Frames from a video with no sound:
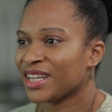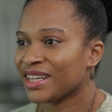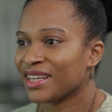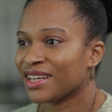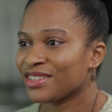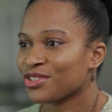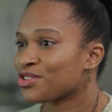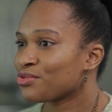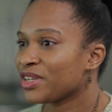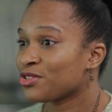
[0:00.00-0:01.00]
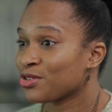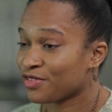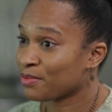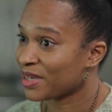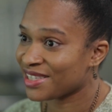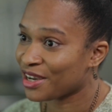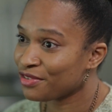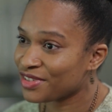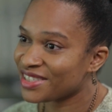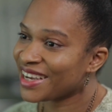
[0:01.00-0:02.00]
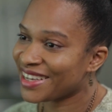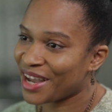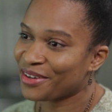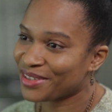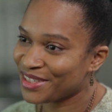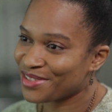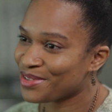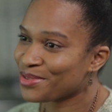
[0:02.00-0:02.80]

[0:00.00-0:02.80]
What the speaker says: really, and just a resource for myself to take out into